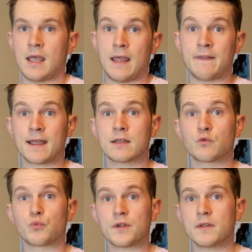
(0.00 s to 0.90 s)
And that
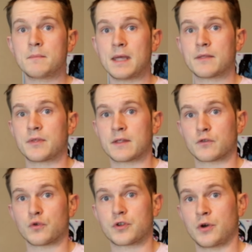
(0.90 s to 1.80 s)
can really make
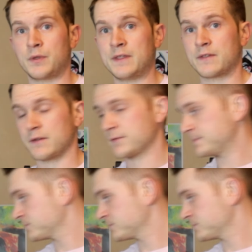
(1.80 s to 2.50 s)
things look cohesive.